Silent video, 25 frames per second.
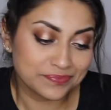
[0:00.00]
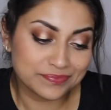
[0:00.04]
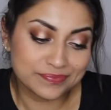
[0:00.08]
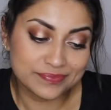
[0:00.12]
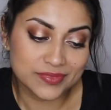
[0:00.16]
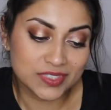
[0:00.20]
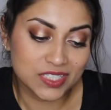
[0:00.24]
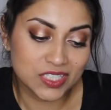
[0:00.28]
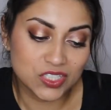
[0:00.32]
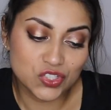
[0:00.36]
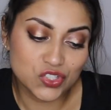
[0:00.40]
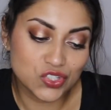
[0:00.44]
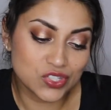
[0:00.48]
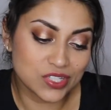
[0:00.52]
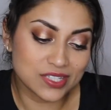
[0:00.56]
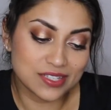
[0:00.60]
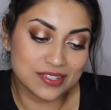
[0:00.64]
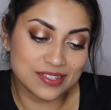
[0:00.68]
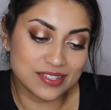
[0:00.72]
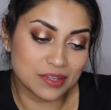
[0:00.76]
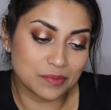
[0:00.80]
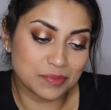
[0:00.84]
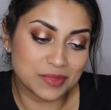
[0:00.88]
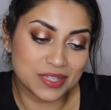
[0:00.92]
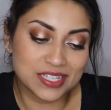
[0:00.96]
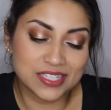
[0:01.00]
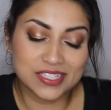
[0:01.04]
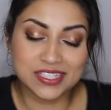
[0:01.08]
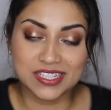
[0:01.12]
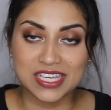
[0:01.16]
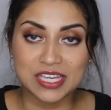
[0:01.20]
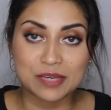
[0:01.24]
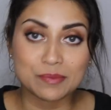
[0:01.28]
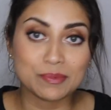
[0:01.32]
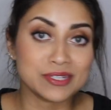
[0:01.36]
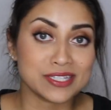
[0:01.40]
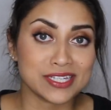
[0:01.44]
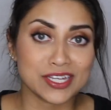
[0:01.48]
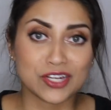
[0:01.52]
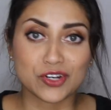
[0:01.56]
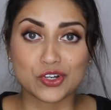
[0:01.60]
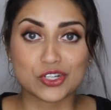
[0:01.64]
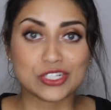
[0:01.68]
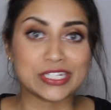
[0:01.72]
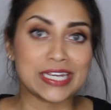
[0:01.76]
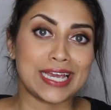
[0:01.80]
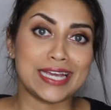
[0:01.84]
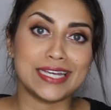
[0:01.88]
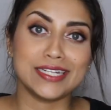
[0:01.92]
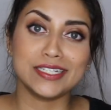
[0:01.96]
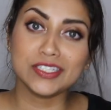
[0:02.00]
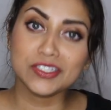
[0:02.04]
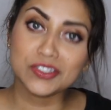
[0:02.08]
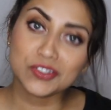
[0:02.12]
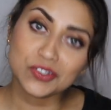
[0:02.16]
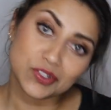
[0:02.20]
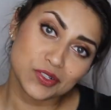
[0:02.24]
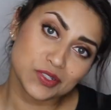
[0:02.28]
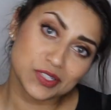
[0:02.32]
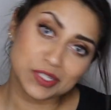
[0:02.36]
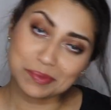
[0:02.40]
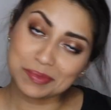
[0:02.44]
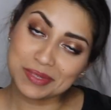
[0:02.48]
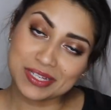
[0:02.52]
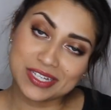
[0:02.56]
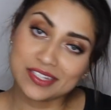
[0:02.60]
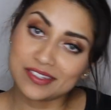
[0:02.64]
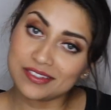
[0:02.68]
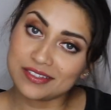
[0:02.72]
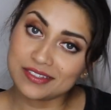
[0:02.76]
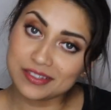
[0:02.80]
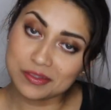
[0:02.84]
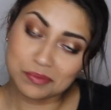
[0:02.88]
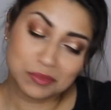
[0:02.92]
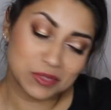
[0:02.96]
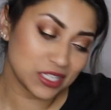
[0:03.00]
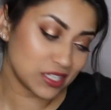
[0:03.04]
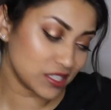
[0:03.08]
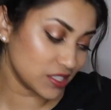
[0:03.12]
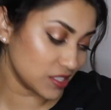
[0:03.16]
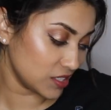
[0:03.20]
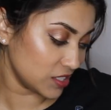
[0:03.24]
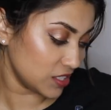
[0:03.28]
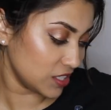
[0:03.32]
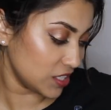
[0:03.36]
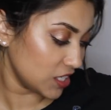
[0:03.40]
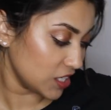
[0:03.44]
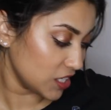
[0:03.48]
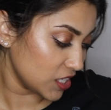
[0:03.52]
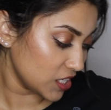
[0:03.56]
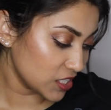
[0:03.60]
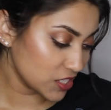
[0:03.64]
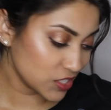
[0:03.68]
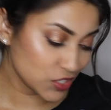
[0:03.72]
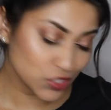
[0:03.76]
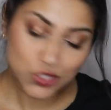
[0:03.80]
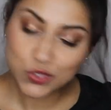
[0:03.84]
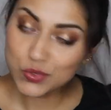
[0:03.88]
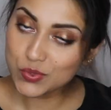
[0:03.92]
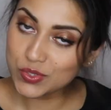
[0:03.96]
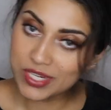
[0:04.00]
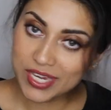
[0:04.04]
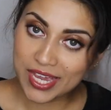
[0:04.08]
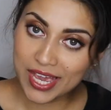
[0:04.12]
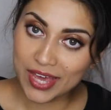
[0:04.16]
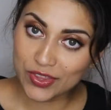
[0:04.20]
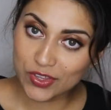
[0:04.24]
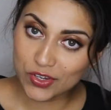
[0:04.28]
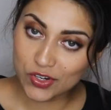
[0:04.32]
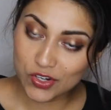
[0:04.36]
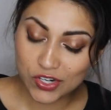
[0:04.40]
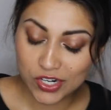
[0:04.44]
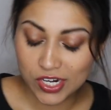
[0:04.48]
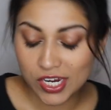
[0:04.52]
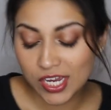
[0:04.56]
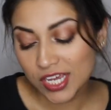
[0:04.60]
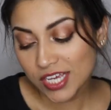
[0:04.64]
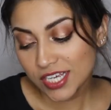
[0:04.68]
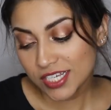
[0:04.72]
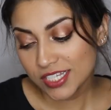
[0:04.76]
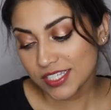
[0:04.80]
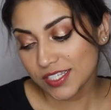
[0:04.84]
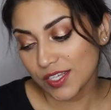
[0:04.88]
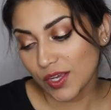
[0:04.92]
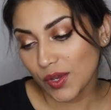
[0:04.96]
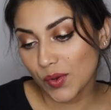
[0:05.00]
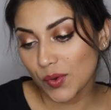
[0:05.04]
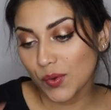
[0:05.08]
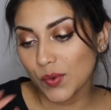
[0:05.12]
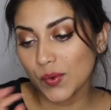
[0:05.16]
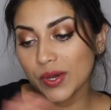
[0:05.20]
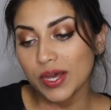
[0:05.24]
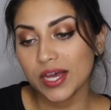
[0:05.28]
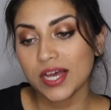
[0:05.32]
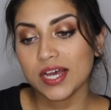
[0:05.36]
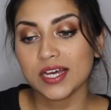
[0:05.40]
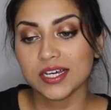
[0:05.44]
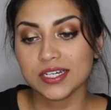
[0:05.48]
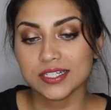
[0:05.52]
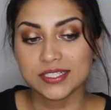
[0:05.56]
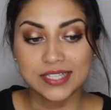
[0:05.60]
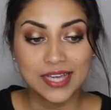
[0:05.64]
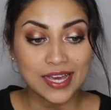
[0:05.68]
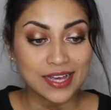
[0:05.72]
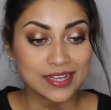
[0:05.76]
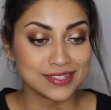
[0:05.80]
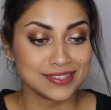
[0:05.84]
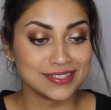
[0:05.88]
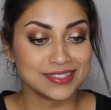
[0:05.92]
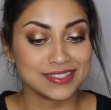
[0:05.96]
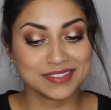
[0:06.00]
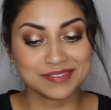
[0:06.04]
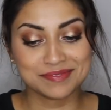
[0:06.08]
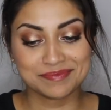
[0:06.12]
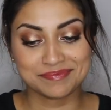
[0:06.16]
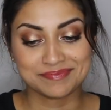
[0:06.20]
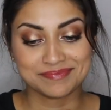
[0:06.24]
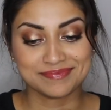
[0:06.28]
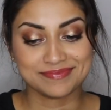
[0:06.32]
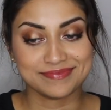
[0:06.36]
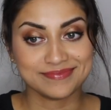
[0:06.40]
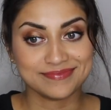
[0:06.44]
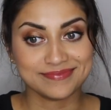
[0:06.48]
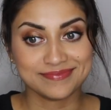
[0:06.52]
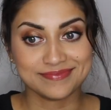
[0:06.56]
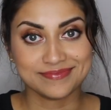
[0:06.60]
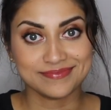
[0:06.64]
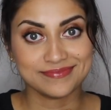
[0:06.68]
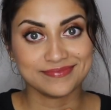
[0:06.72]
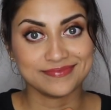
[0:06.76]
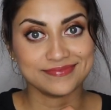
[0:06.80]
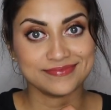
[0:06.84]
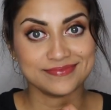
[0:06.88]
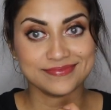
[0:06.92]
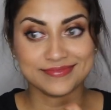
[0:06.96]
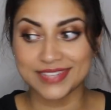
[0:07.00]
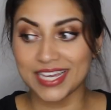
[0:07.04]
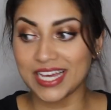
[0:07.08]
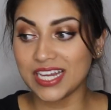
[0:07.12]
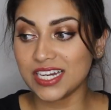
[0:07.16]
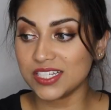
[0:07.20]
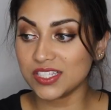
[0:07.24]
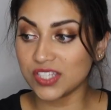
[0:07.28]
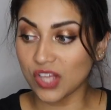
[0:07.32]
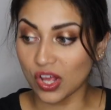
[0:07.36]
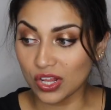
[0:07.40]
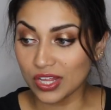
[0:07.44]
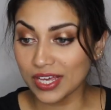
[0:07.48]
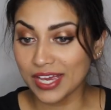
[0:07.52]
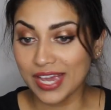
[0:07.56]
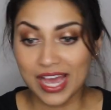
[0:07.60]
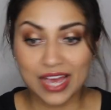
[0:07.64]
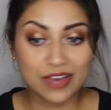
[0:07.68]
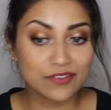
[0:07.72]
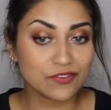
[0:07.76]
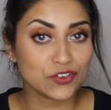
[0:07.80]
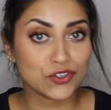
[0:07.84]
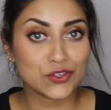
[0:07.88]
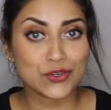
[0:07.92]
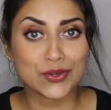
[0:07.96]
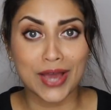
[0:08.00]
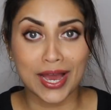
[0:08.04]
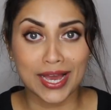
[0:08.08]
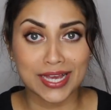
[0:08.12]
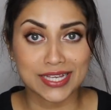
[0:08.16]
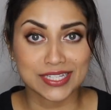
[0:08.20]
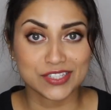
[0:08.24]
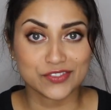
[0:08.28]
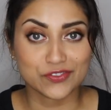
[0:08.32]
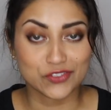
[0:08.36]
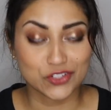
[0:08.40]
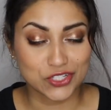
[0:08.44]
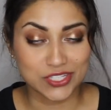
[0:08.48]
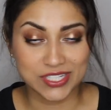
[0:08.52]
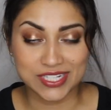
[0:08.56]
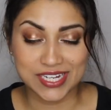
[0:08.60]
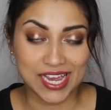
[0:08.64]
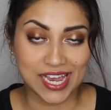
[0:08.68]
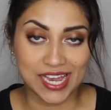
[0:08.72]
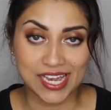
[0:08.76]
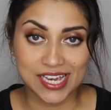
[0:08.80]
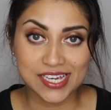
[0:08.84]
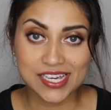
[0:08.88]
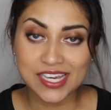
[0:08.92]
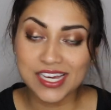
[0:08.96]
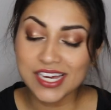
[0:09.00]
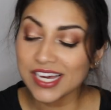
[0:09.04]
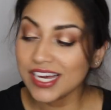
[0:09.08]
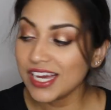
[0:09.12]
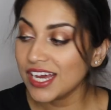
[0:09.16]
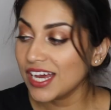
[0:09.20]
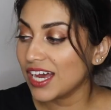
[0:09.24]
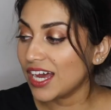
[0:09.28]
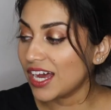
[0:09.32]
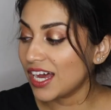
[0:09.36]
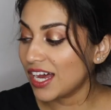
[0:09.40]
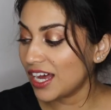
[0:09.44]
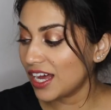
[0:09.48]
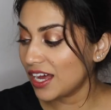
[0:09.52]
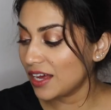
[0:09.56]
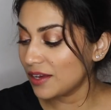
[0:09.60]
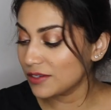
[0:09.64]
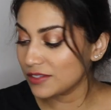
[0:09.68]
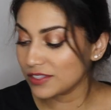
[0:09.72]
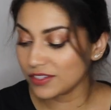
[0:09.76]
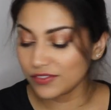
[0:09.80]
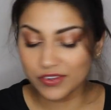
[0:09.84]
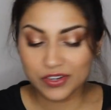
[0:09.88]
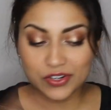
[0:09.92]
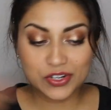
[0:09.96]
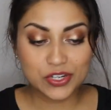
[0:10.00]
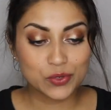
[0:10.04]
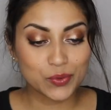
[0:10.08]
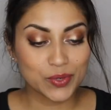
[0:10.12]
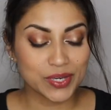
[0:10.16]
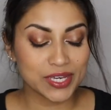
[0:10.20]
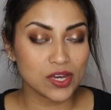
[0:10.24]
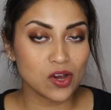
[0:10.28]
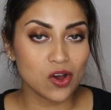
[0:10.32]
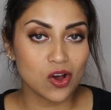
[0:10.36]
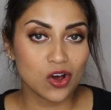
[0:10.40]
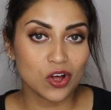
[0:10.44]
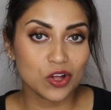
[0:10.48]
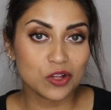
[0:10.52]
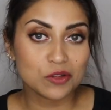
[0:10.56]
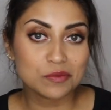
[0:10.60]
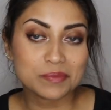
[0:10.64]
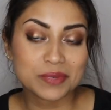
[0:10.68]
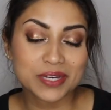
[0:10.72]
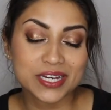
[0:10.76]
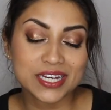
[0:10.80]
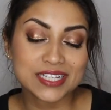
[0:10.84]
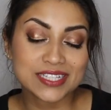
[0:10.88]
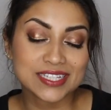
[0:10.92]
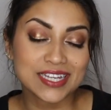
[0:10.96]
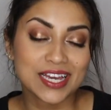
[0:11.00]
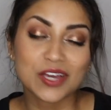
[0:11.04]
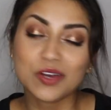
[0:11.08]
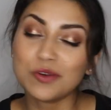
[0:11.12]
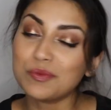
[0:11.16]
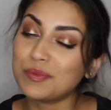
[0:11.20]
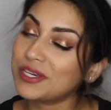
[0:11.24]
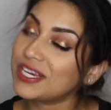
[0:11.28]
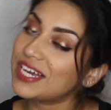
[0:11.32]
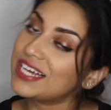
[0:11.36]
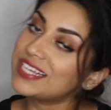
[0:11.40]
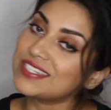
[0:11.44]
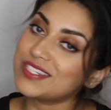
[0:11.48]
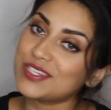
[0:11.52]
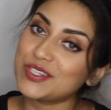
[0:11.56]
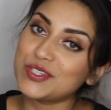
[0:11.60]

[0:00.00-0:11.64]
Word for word: Just something to keep us entertained you know something something to do together so yes that is all I have for you guys for today. Uh, it was a very quick haul, but I hope you guys